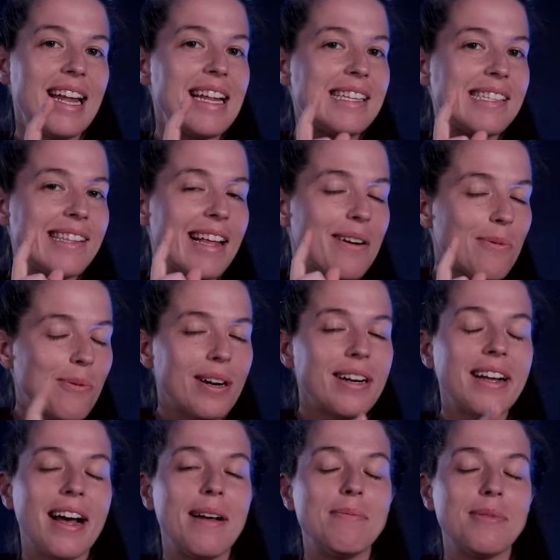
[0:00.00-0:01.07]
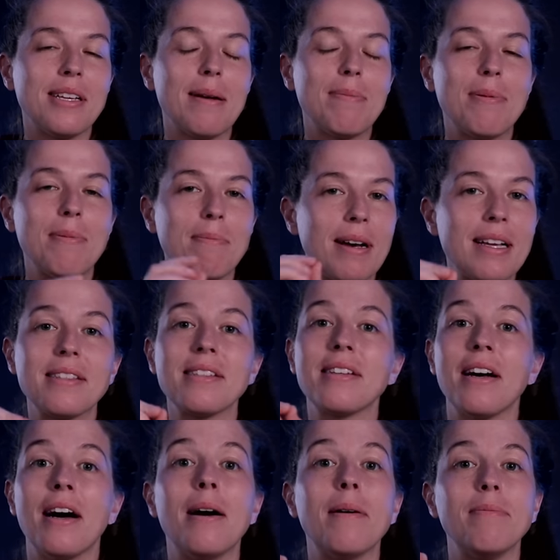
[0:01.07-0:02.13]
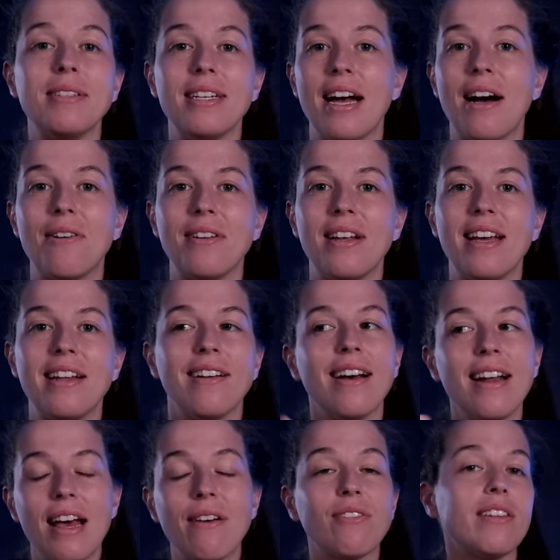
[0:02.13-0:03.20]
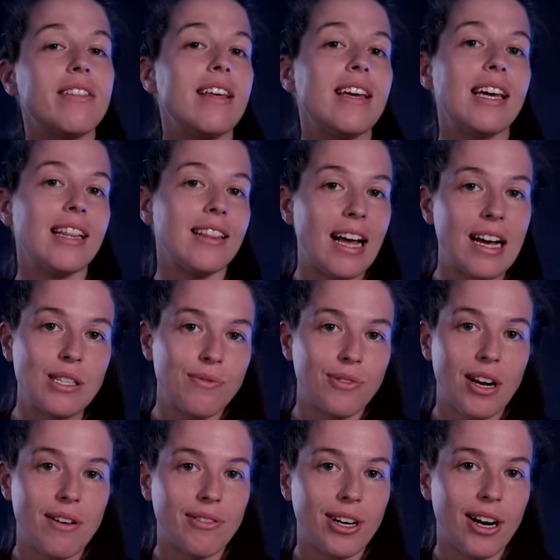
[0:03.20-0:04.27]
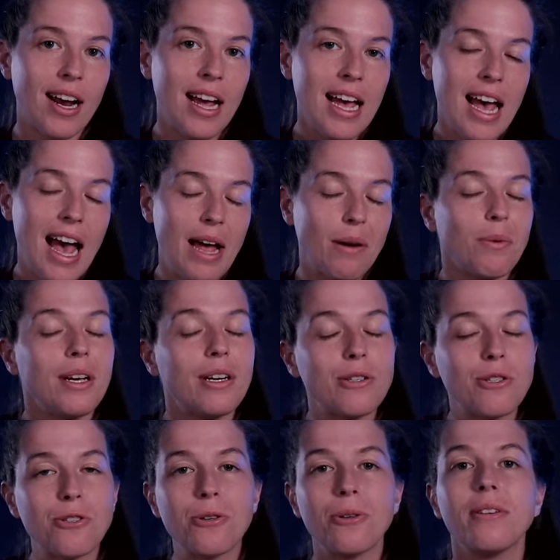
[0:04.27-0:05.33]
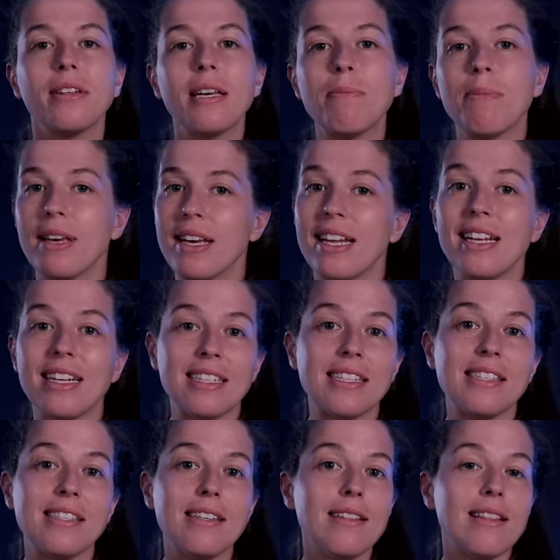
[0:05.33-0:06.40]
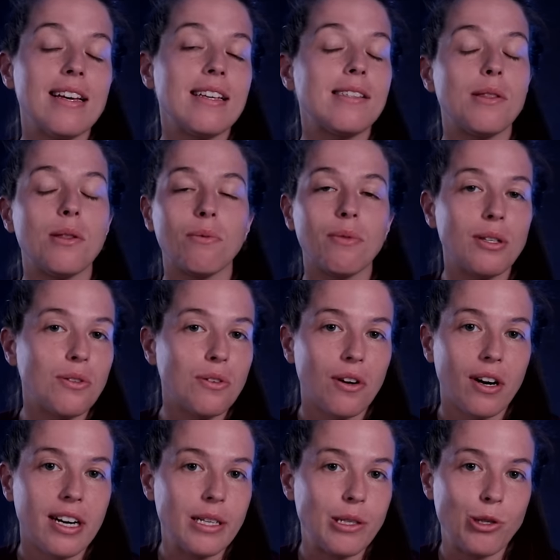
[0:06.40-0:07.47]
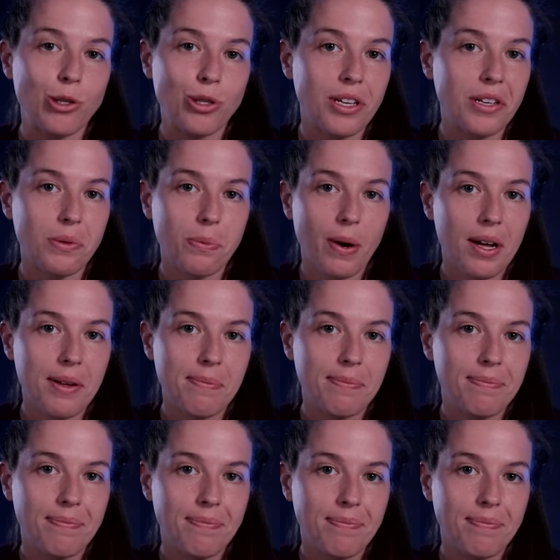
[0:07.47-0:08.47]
it is that what comes up must come down and not everything can last forever. And we are certainly beginning to see this in the rental car industry as well.